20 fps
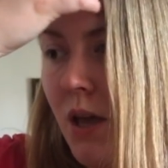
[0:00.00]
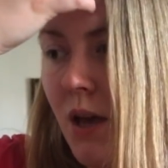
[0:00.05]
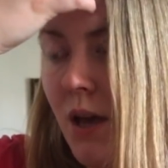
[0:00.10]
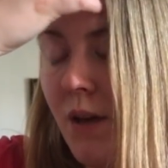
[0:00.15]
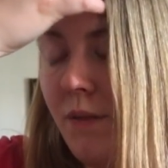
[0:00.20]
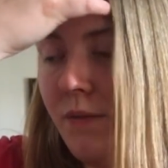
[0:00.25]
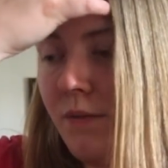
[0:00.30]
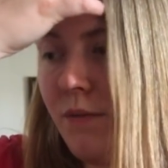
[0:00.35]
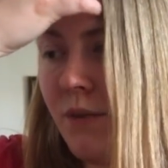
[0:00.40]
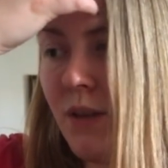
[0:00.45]

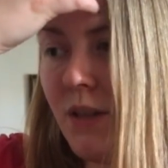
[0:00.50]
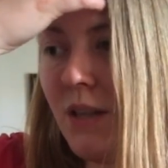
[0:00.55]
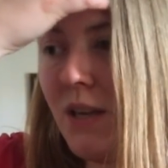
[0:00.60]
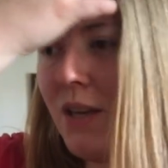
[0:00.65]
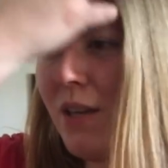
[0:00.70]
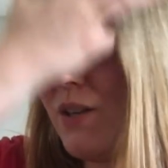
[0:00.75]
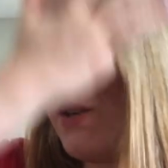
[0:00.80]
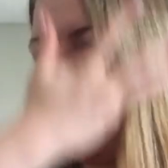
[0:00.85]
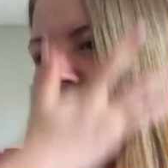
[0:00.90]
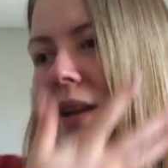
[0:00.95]
I'm really
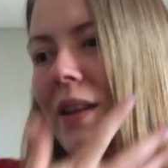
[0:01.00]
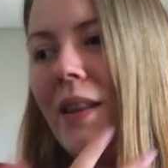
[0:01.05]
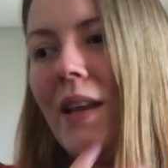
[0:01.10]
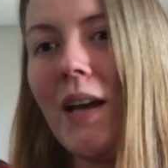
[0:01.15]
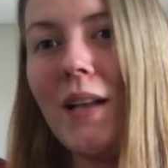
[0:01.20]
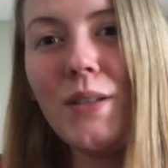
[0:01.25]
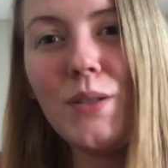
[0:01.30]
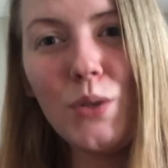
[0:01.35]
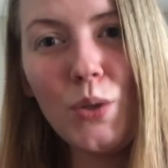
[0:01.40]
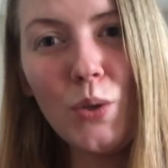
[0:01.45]
good at
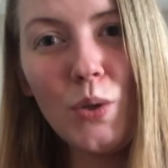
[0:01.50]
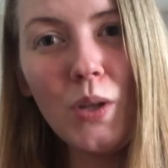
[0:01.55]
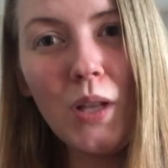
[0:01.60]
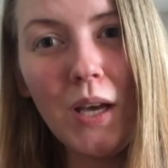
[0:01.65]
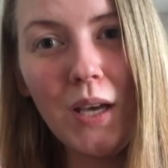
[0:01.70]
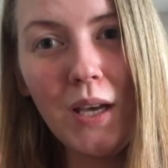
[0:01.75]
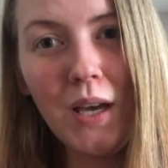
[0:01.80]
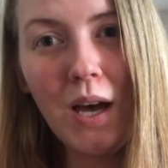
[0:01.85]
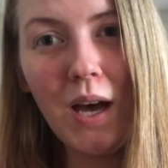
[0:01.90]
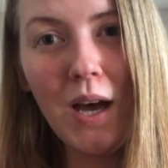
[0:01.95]
that too.
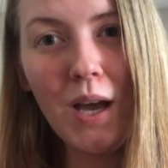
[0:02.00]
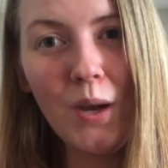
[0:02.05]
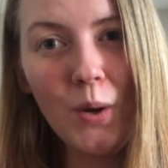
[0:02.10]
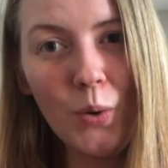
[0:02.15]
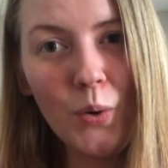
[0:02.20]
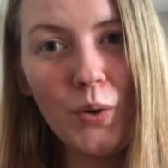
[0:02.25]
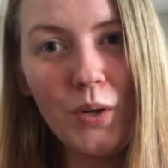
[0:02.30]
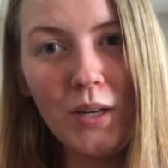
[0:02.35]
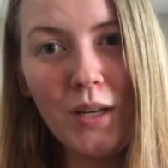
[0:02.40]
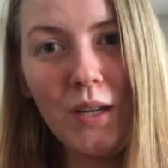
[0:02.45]
Like, I
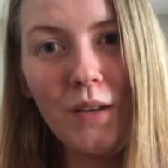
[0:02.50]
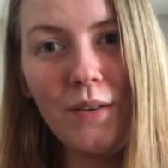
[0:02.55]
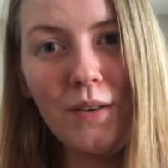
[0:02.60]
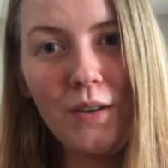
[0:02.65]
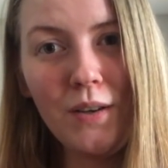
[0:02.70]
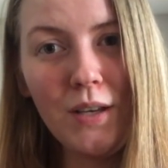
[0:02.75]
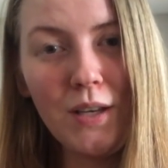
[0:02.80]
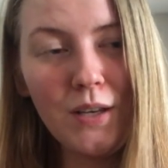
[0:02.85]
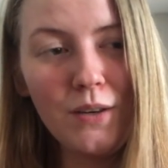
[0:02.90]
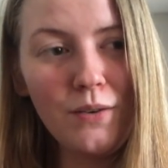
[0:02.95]
already
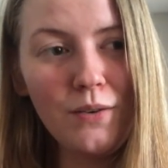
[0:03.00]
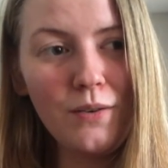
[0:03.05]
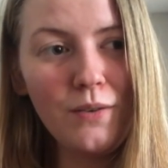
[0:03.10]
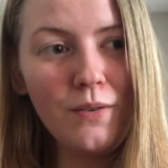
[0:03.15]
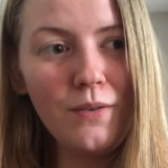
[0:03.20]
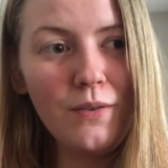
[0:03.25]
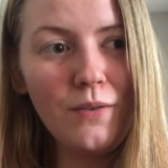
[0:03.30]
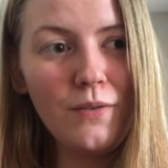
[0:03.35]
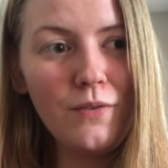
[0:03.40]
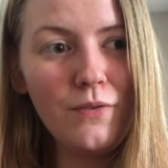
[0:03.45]
can
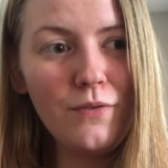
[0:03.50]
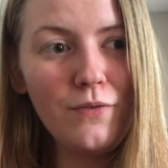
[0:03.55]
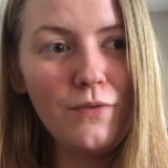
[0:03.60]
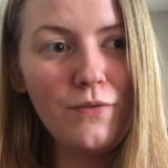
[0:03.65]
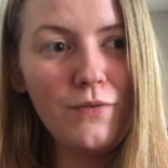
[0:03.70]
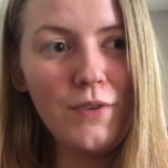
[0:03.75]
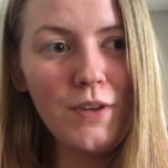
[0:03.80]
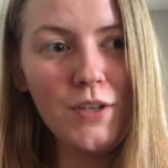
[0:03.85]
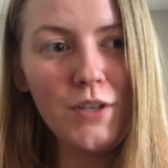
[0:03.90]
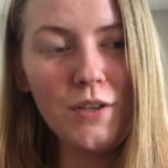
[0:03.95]

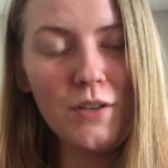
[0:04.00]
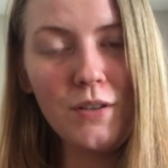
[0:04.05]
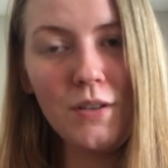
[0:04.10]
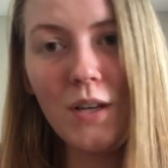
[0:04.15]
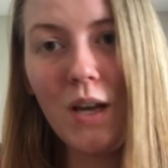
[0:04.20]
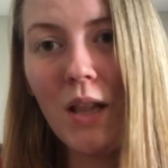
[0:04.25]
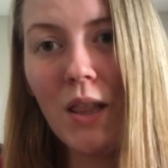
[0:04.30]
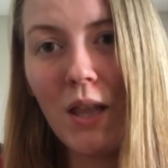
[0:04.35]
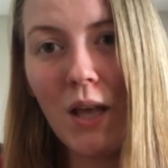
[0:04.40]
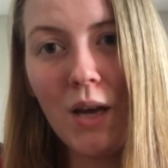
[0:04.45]
vision
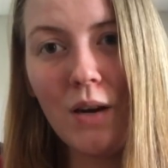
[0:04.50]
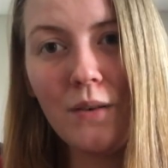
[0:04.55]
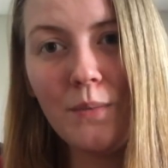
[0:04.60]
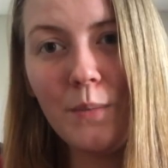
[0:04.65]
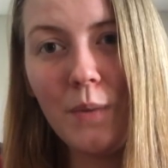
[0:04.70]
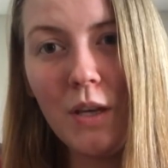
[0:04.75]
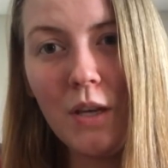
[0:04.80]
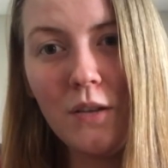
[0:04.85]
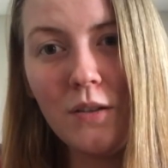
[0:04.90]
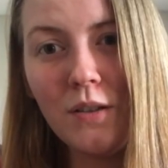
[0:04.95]
a lot of
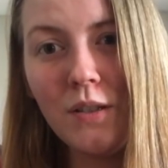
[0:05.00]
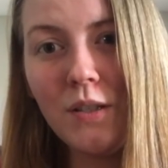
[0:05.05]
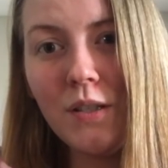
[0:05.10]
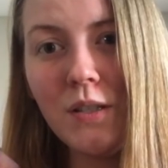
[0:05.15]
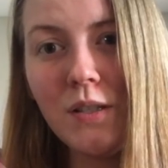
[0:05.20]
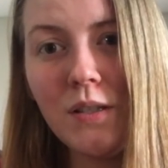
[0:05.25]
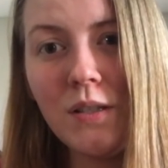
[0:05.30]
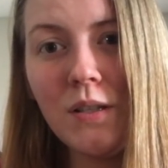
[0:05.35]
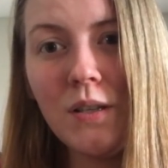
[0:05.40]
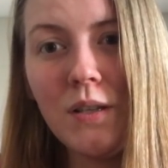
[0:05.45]

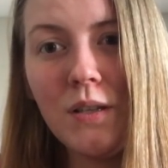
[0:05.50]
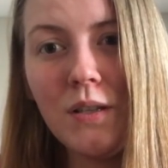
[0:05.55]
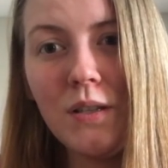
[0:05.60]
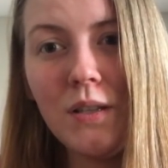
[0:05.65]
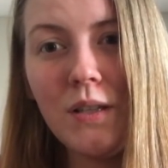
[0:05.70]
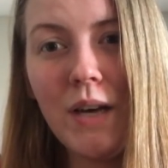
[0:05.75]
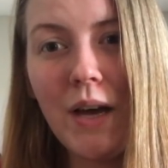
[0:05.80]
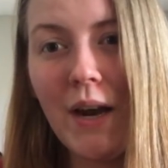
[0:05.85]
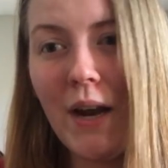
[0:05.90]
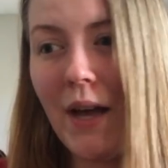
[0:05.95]
meals
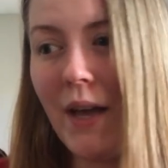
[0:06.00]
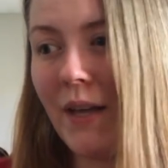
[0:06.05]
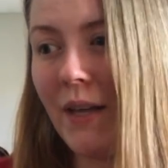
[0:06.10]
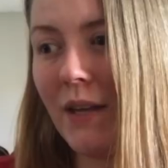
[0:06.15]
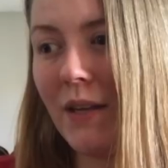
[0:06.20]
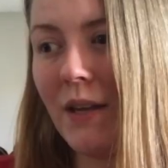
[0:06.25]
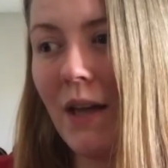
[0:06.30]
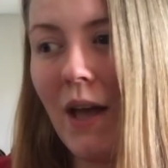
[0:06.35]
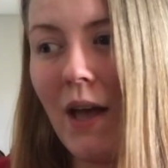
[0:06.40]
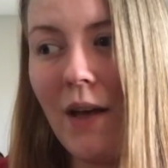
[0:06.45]
that I
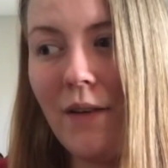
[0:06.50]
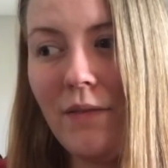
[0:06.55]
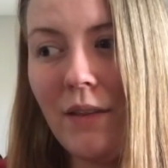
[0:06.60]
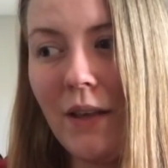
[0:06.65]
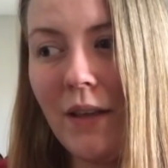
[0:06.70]
can have.